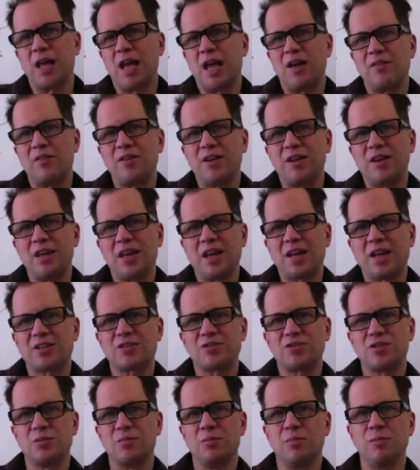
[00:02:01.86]
having
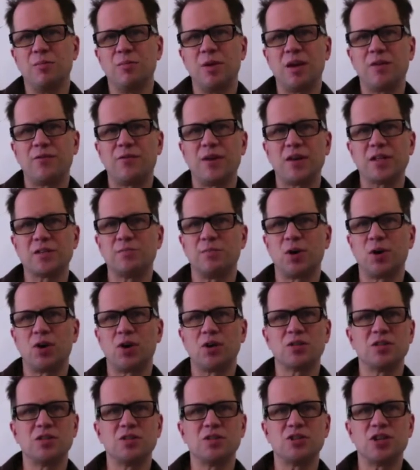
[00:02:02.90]
extra Medifast
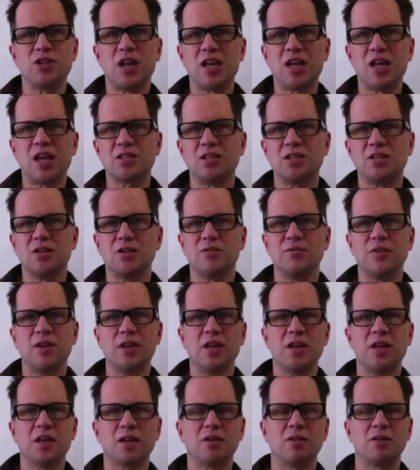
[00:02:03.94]
bars and shakes in your
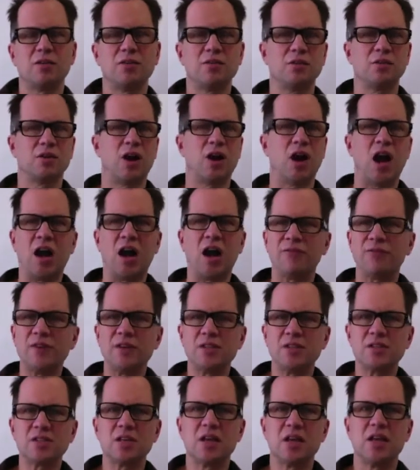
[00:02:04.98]
vehicle in your
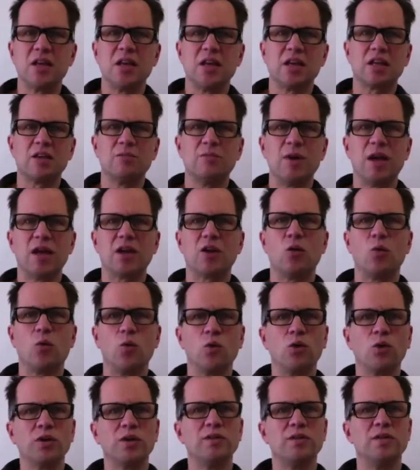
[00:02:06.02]
office can make a
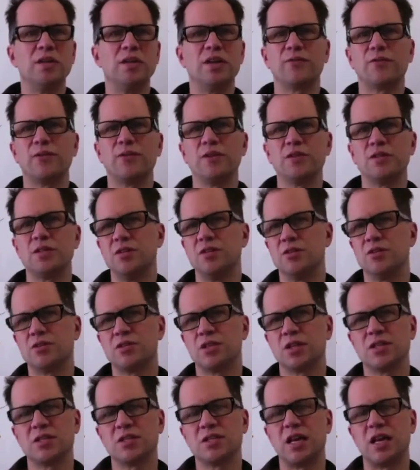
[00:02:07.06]
world of difference in your
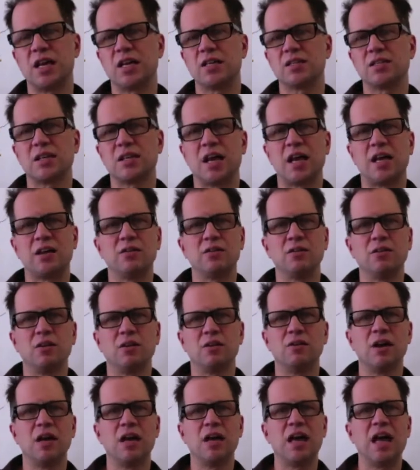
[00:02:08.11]
success. I don't
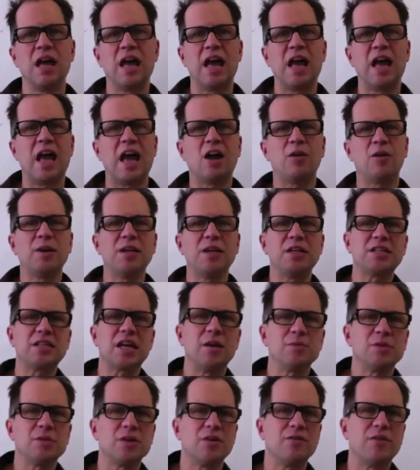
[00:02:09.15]
know how many
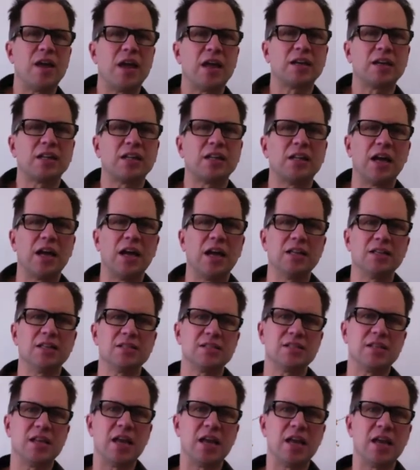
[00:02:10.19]
times I've had clients
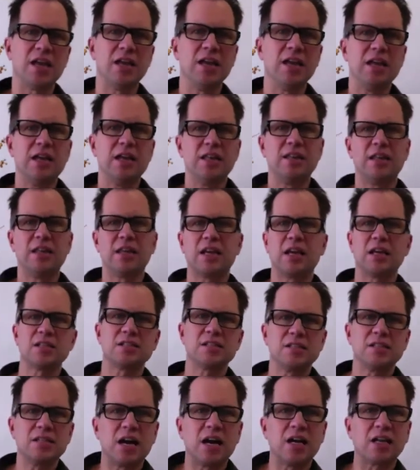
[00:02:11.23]
say they got
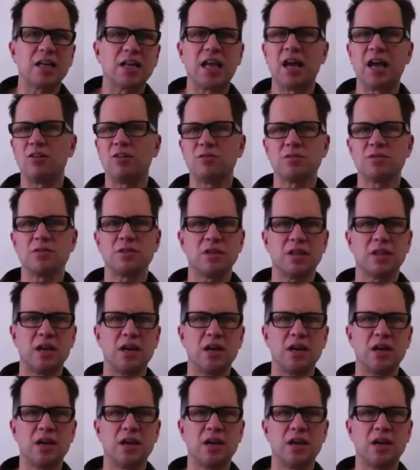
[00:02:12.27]
stuck out